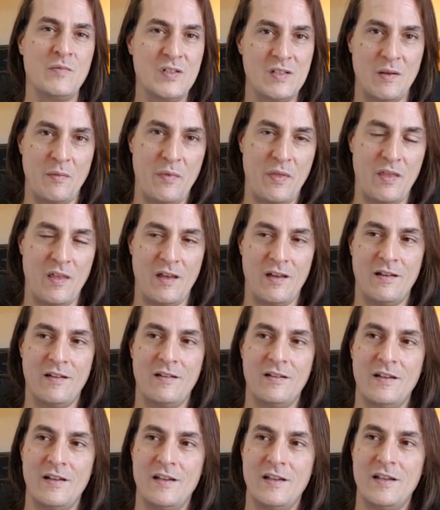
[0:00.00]
something,
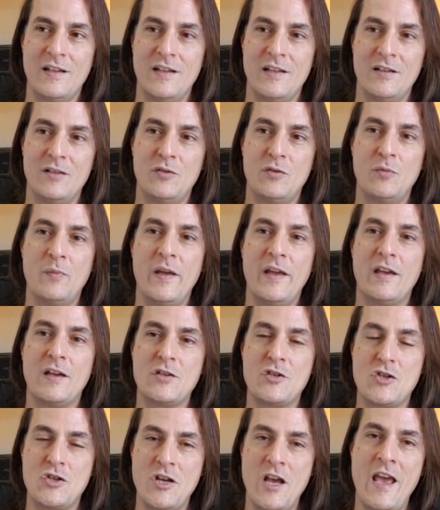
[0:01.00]
to make a
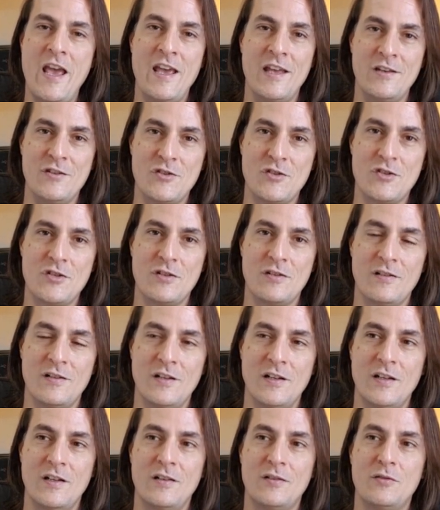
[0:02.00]
change,
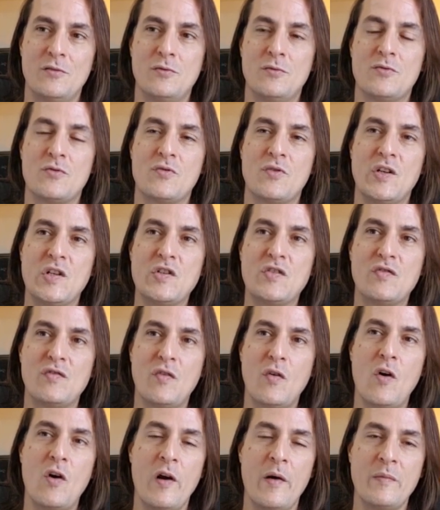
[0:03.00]
to
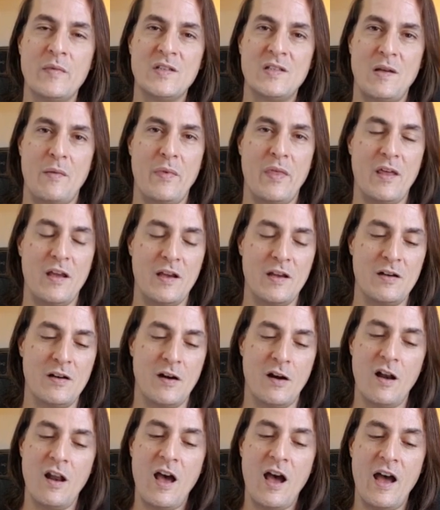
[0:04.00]
transform something in
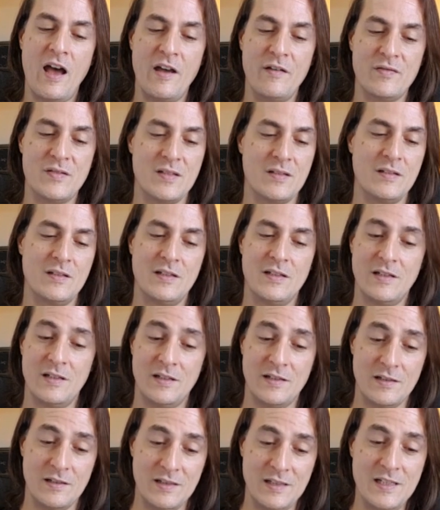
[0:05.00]
our lives,
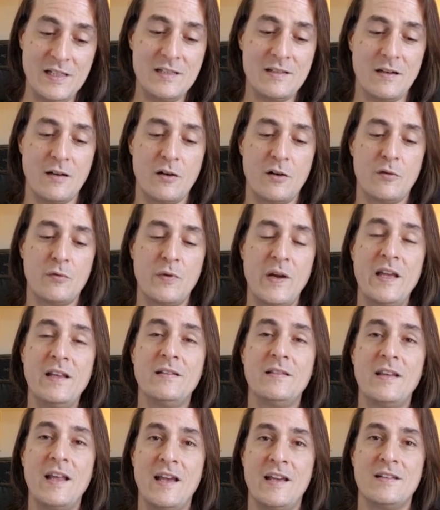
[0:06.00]
these are
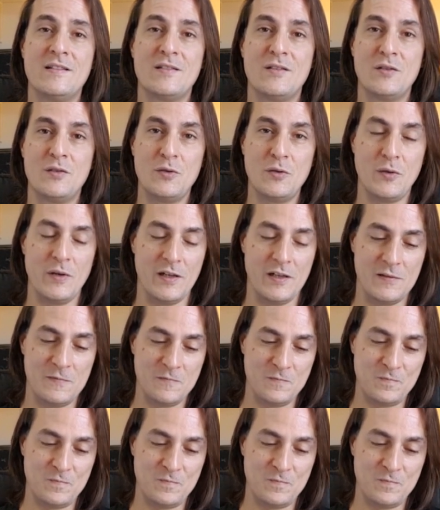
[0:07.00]
great days to do it.